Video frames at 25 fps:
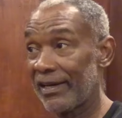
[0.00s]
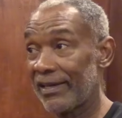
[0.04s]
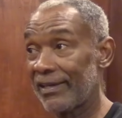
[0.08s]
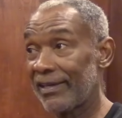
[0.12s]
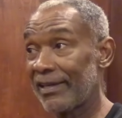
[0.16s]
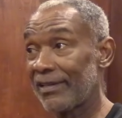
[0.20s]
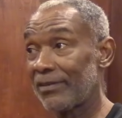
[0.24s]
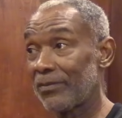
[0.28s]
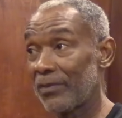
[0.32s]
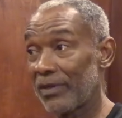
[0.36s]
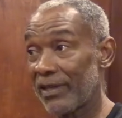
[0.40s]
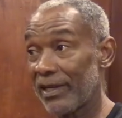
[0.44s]
And
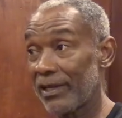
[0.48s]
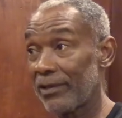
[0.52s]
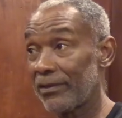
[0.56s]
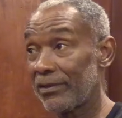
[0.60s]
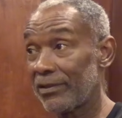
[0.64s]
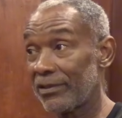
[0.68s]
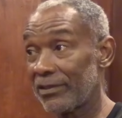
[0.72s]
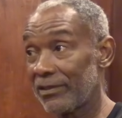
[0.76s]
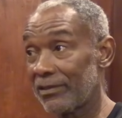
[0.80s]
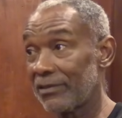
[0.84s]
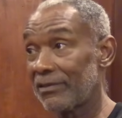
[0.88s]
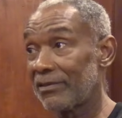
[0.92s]
that's when I
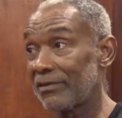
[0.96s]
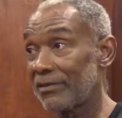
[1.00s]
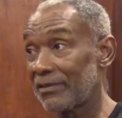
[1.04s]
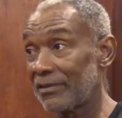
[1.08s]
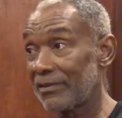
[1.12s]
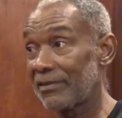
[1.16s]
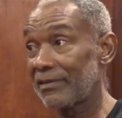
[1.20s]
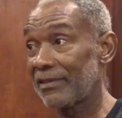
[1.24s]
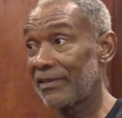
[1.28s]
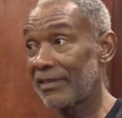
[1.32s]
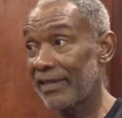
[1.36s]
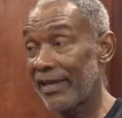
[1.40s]

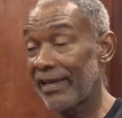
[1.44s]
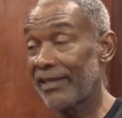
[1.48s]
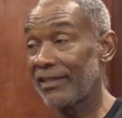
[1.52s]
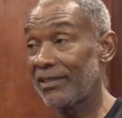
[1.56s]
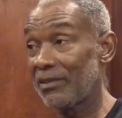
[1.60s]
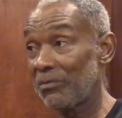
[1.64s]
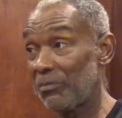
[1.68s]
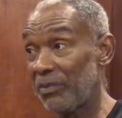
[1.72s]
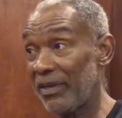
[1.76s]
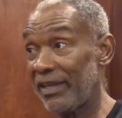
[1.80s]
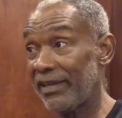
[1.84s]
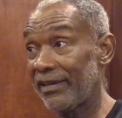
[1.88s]
was
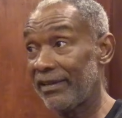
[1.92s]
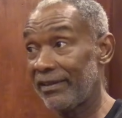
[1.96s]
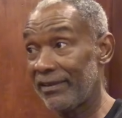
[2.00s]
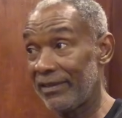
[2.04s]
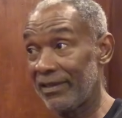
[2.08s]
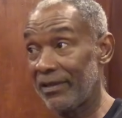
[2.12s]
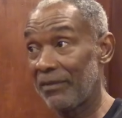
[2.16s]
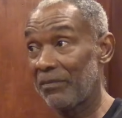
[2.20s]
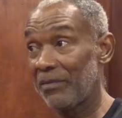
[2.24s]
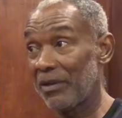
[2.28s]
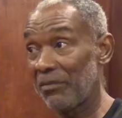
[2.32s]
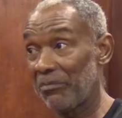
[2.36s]

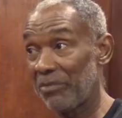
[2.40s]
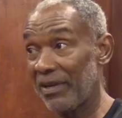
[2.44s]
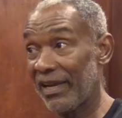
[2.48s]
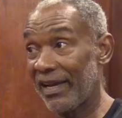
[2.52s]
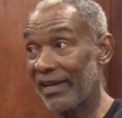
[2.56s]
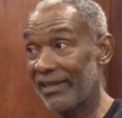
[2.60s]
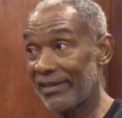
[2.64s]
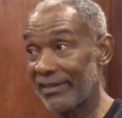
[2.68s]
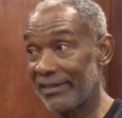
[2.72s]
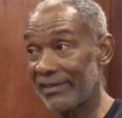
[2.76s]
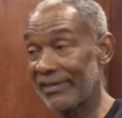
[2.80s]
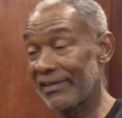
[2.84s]
explaining to him the
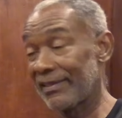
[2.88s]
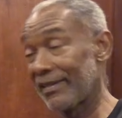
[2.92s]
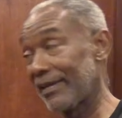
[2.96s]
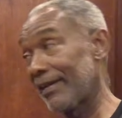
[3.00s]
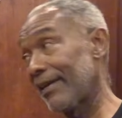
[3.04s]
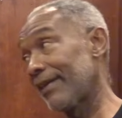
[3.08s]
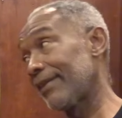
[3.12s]
plans.